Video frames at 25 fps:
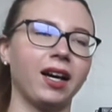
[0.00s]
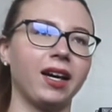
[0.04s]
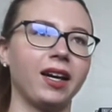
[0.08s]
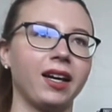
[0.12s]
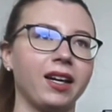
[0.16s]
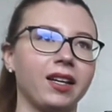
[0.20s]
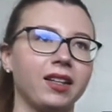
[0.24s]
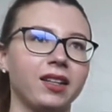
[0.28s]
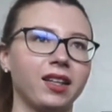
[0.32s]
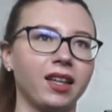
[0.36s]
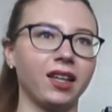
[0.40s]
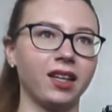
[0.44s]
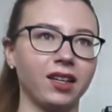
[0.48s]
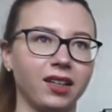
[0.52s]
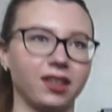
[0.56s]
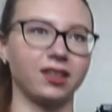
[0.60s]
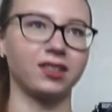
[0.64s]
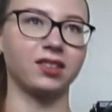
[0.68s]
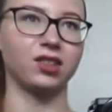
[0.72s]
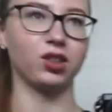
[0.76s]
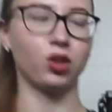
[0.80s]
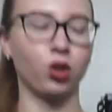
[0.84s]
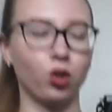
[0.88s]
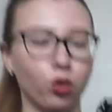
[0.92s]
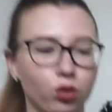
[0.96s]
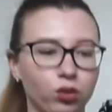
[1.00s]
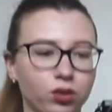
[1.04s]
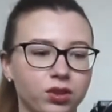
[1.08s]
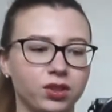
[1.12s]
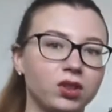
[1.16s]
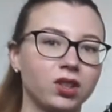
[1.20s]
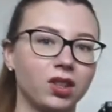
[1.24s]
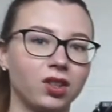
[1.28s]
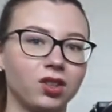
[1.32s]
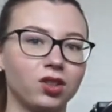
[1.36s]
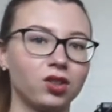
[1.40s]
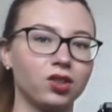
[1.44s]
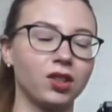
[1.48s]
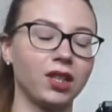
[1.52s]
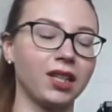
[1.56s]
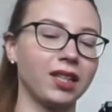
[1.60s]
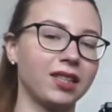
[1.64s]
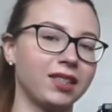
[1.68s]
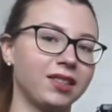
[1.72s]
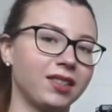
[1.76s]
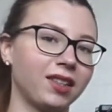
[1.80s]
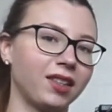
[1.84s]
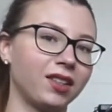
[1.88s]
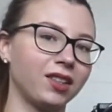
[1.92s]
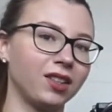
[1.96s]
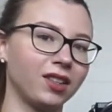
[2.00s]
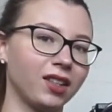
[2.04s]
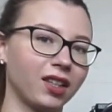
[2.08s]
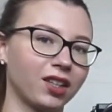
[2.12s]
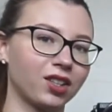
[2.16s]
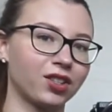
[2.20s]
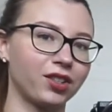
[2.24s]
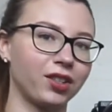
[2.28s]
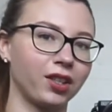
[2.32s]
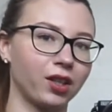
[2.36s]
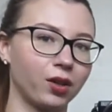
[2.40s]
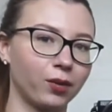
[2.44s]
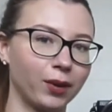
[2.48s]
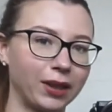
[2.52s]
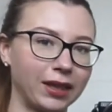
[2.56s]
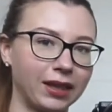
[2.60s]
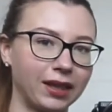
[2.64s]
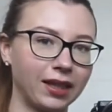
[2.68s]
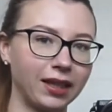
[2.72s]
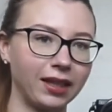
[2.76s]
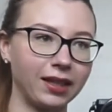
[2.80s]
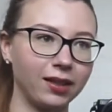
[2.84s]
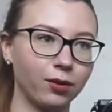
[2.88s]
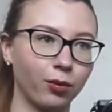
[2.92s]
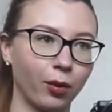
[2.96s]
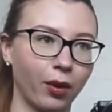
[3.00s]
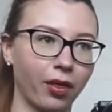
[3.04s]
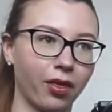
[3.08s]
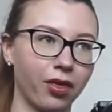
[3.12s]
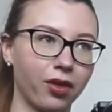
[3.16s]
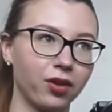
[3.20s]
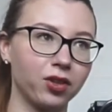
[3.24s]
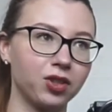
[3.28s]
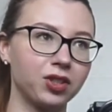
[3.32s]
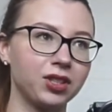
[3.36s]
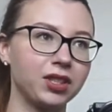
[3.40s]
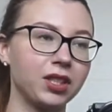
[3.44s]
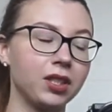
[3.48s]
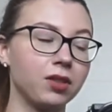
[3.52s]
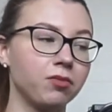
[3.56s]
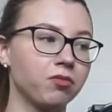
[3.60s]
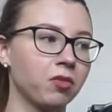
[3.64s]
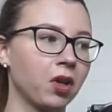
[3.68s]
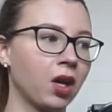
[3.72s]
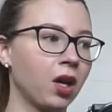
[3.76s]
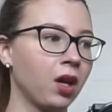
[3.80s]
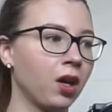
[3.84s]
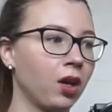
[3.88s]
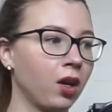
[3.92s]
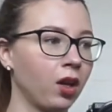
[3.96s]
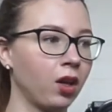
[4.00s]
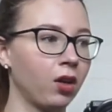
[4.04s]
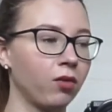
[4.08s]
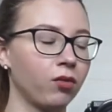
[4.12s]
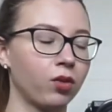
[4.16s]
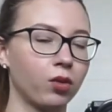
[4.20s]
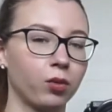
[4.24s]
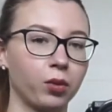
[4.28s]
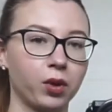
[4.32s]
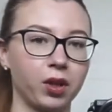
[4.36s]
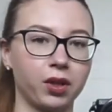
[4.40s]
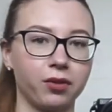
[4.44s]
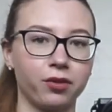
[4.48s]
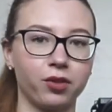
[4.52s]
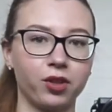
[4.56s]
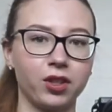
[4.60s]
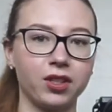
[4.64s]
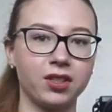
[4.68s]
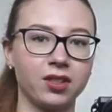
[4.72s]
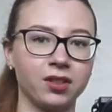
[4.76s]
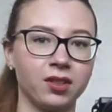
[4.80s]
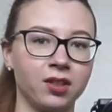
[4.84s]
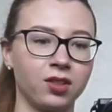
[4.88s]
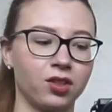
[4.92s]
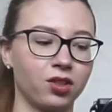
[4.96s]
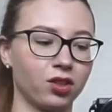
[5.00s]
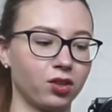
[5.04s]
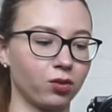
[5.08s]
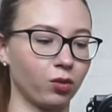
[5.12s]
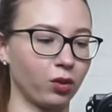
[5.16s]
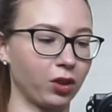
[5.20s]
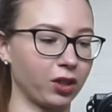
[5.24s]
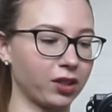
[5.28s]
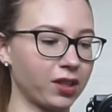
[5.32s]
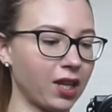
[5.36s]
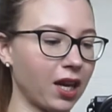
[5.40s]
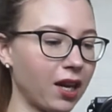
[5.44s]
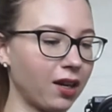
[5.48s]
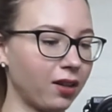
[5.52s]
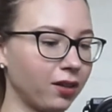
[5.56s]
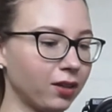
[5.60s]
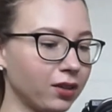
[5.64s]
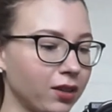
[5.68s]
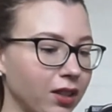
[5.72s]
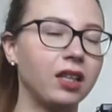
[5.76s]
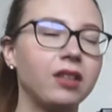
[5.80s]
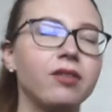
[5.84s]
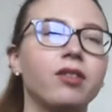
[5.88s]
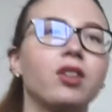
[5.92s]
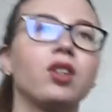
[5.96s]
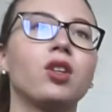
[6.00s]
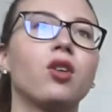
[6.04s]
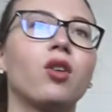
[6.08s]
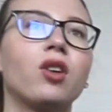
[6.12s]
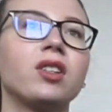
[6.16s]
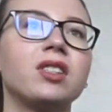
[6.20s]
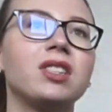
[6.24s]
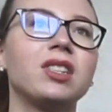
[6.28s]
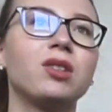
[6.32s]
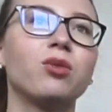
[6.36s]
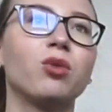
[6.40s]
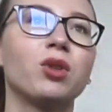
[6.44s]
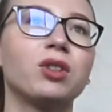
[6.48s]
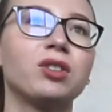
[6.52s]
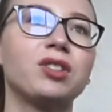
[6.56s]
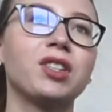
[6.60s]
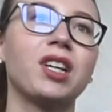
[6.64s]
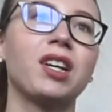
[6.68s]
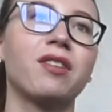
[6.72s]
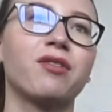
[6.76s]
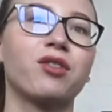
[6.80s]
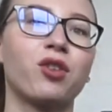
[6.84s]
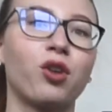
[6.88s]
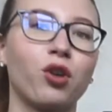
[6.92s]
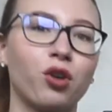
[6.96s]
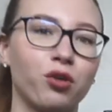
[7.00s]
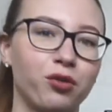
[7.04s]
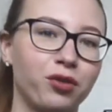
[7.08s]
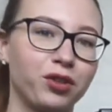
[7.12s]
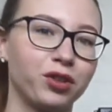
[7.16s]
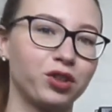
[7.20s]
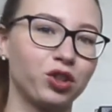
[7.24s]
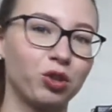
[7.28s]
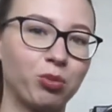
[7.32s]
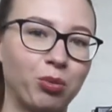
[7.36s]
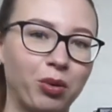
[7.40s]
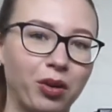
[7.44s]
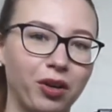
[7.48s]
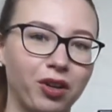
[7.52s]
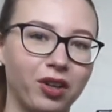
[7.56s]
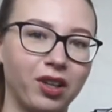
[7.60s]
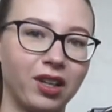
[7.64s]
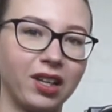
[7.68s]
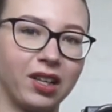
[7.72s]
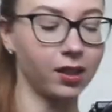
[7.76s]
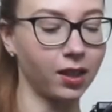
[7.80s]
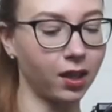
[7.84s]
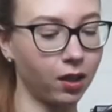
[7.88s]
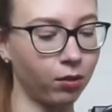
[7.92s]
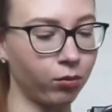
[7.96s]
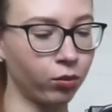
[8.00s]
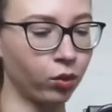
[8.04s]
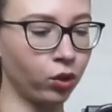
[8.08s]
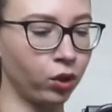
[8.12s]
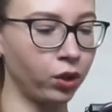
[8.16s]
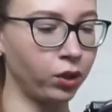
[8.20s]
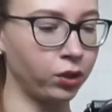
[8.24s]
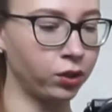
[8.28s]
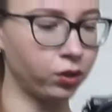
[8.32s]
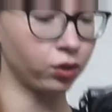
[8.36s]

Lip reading: I had eggs and oats, and today I started actually quite late, 1:30. For whatever reason, it just worked out. Even though I did want to have coffee super early. Now I'm going